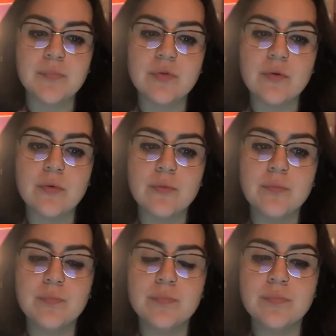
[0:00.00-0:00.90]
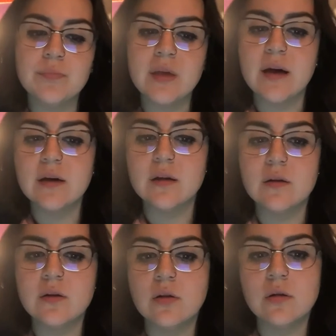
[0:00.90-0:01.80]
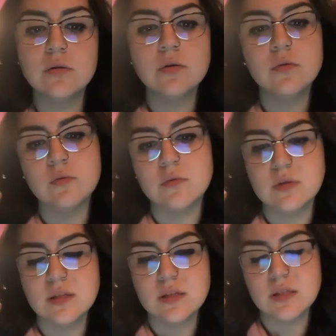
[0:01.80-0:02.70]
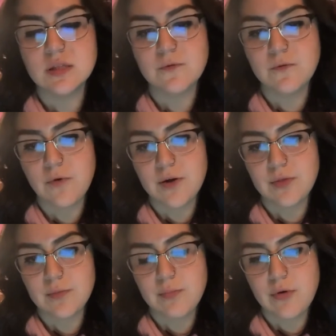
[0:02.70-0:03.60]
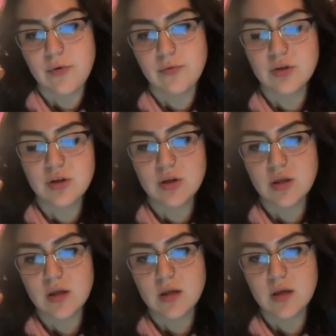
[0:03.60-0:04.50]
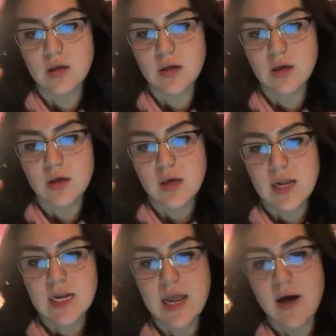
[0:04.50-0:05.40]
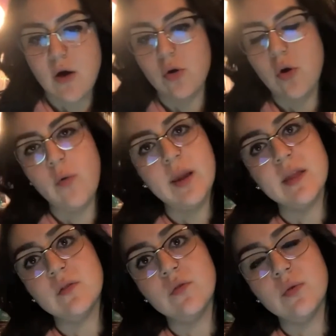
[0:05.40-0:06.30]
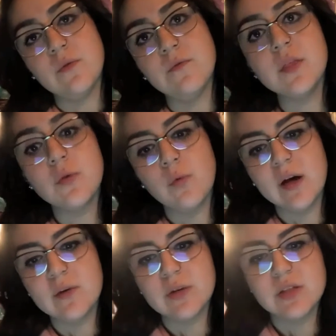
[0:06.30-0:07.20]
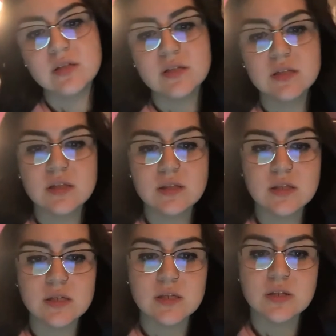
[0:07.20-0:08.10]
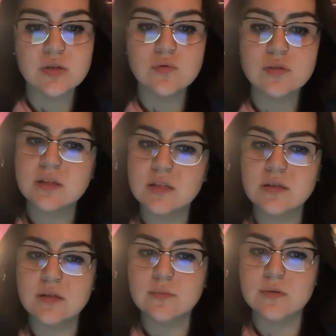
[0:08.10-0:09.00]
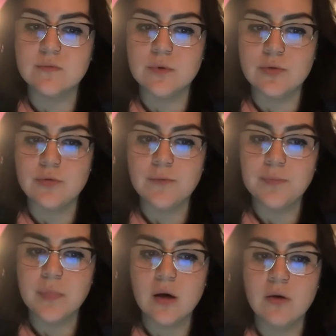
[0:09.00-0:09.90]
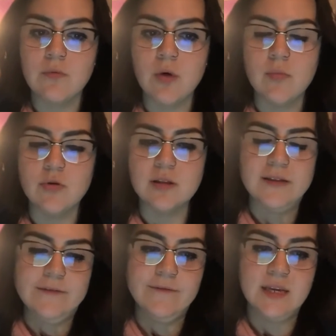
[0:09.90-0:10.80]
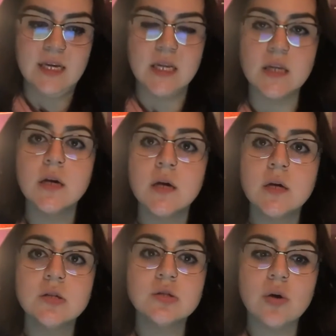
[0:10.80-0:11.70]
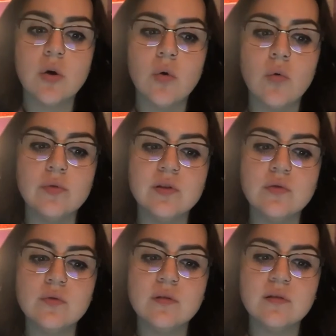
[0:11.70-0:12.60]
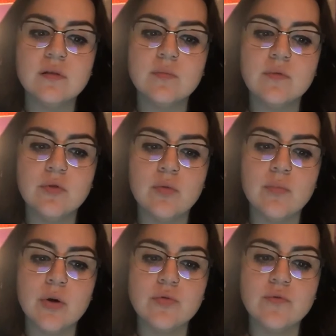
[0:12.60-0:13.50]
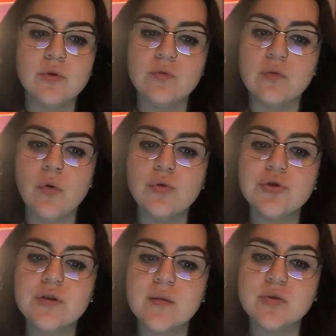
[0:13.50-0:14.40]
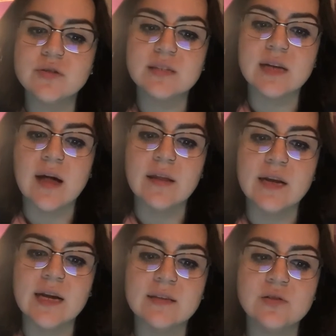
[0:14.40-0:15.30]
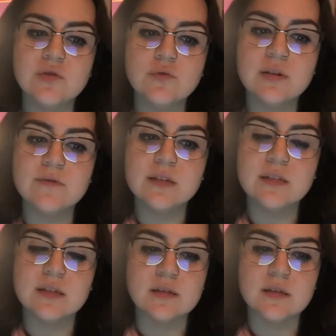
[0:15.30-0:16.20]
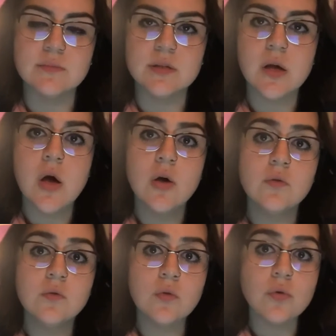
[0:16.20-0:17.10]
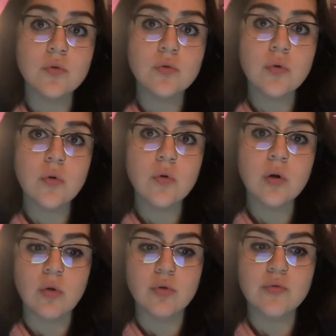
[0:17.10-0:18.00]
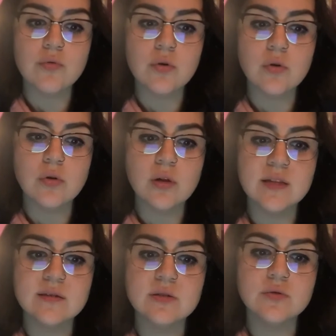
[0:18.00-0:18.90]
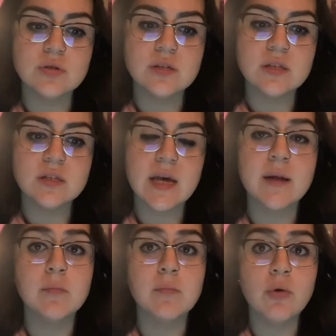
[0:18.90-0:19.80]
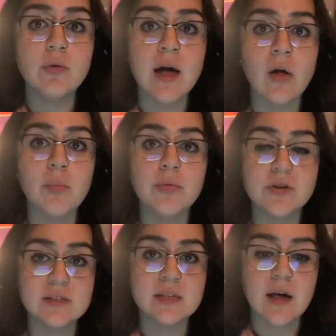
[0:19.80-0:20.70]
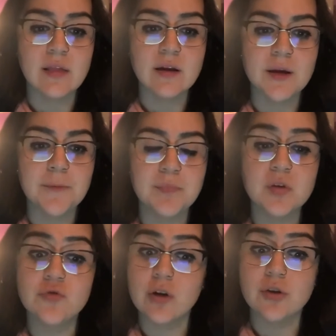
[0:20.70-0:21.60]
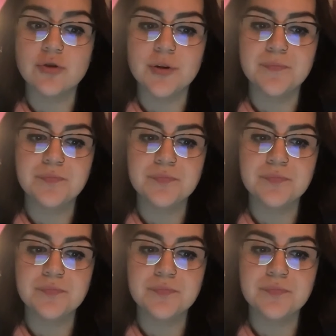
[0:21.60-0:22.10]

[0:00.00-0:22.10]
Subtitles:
So that concludes the 4th approach. Now going into the 5th one, which is the 2 systems view of Robert Levine. So the 2 systems view approach views culture and personality as 2 different systems: social, cultural institutions, and modal personality structure.